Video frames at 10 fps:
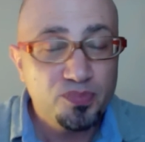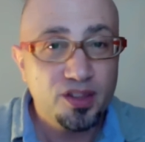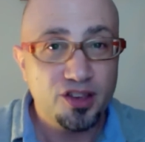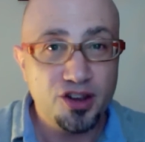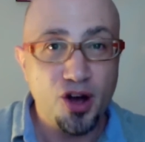
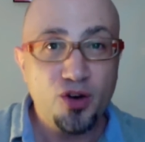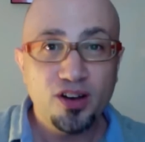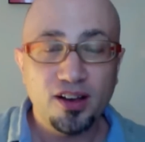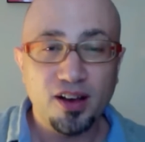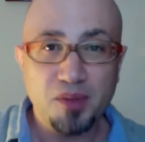you know.
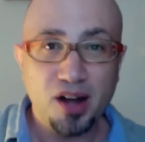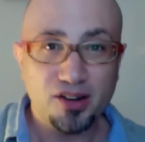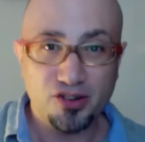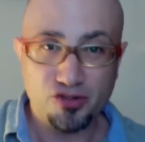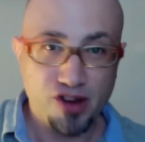I'm not
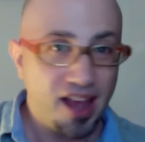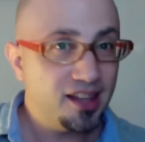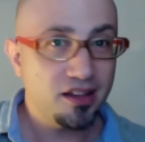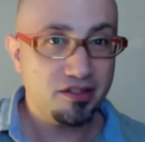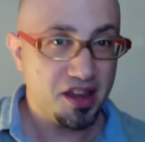
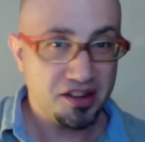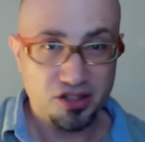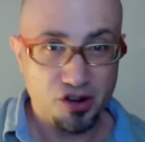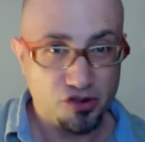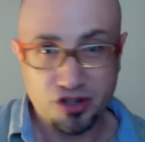creating things
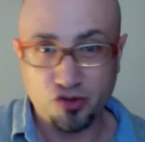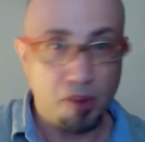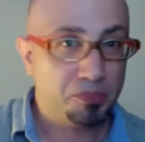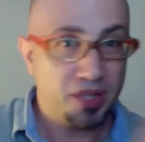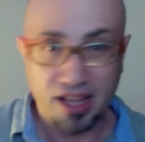that are
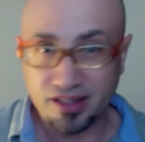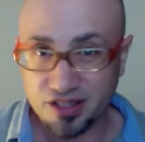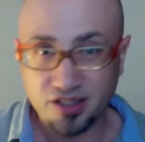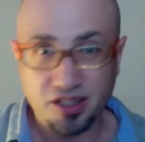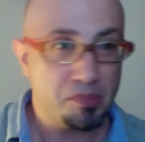disrupting
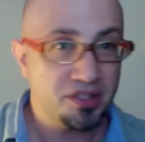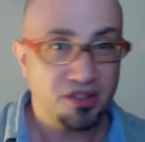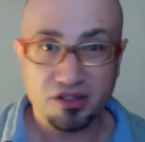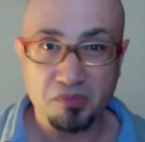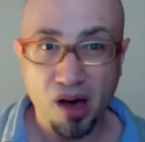existing
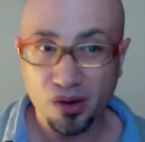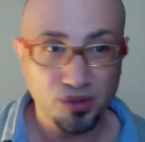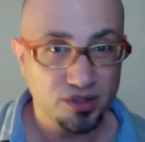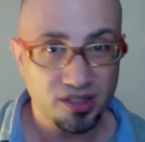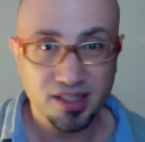business
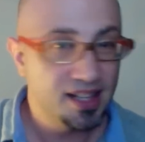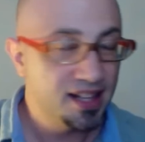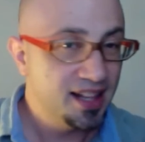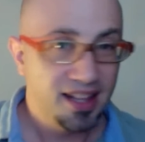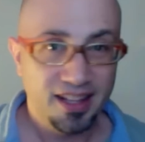models and,
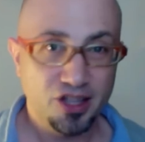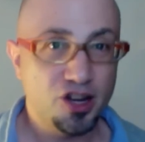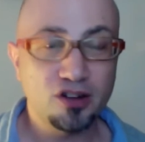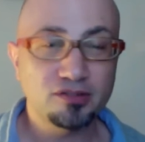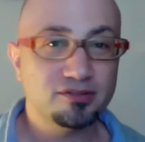you
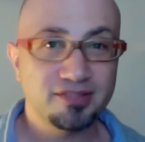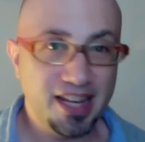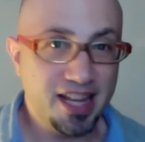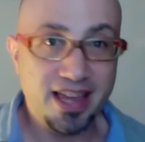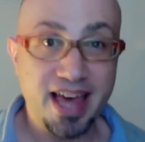know,
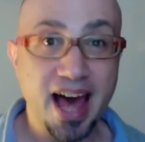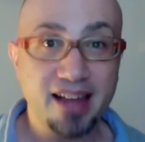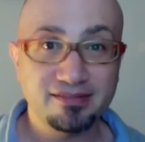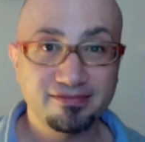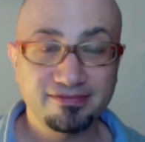any of that.
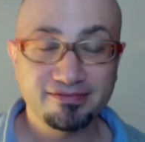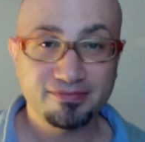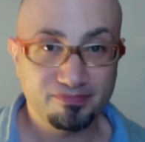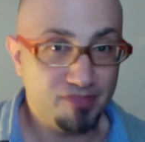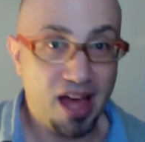
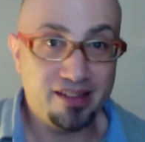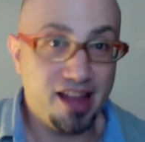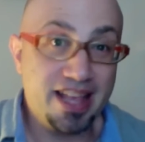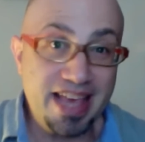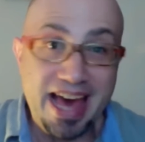
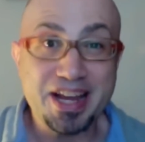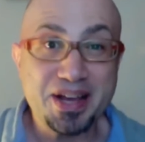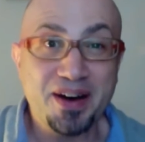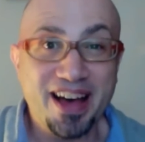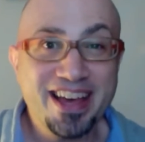Not yet,
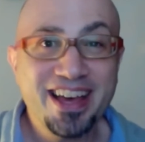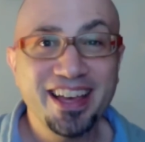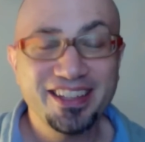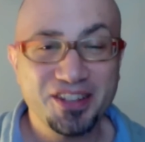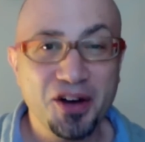anyway.
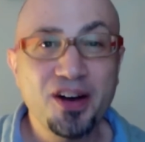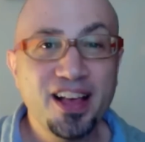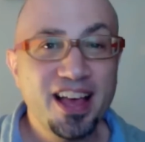So